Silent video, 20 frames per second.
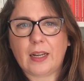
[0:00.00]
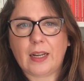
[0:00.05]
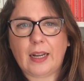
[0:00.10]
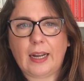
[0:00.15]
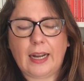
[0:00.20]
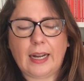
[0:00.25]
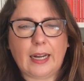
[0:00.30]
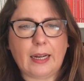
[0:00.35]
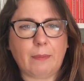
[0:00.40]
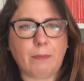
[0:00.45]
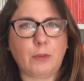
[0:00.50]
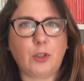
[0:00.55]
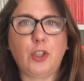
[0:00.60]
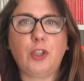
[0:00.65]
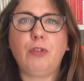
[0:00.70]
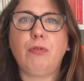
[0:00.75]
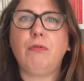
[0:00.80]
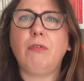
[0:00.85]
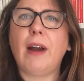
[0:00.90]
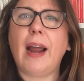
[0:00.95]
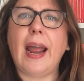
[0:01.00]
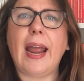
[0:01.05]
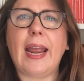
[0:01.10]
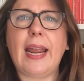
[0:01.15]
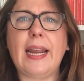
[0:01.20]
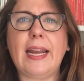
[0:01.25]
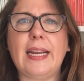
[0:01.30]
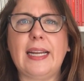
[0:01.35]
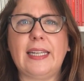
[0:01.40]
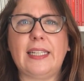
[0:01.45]
of
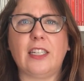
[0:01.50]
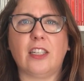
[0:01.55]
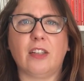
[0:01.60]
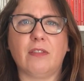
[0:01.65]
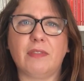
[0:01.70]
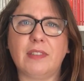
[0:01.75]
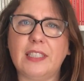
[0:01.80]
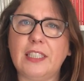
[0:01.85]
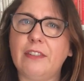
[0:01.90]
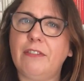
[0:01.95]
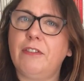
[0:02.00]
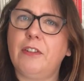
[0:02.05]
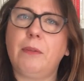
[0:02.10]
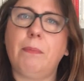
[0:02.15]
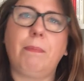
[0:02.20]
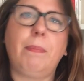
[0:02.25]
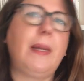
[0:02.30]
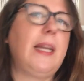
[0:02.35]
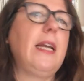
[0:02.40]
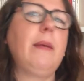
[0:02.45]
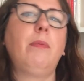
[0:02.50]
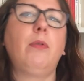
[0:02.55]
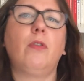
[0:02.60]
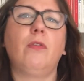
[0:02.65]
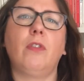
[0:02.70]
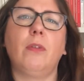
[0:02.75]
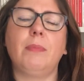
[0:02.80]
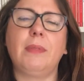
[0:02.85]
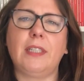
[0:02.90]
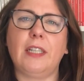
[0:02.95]
trade and of different people
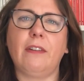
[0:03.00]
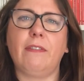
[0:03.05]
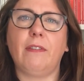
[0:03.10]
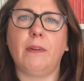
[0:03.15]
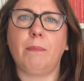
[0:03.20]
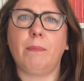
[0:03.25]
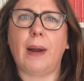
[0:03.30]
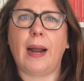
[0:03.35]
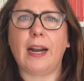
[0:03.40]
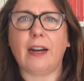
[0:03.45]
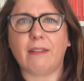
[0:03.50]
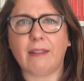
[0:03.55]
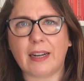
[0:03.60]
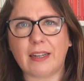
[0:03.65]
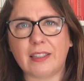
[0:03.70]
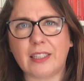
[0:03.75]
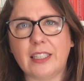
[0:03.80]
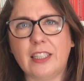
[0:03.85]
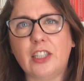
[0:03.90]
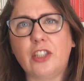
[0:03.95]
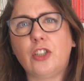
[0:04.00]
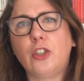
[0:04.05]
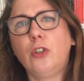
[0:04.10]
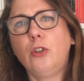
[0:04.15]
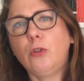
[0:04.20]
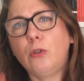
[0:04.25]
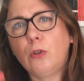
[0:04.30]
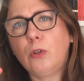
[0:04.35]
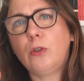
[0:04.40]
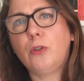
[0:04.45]
from different backgrounds in this
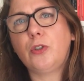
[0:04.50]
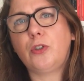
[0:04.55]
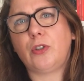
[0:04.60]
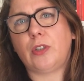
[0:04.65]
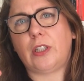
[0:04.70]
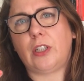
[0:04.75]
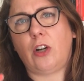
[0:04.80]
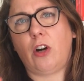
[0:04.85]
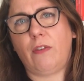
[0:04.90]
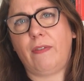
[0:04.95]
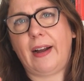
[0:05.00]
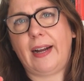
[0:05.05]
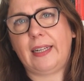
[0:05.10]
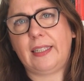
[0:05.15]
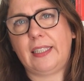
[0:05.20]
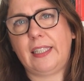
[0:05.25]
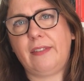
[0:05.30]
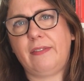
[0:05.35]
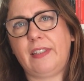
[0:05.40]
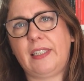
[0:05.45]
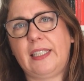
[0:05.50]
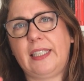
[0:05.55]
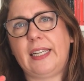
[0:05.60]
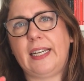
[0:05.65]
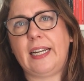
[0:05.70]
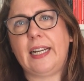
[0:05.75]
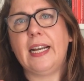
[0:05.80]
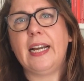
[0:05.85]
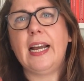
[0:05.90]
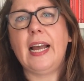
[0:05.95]
cauldron of
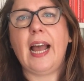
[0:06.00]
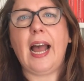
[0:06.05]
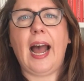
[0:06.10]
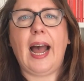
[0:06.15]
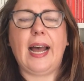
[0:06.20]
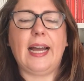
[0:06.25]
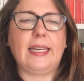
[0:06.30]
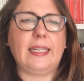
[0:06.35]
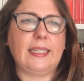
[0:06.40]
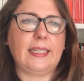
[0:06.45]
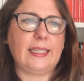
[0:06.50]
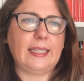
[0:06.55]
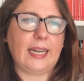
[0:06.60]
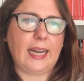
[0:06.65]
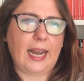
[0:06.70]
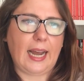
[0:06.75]
activity and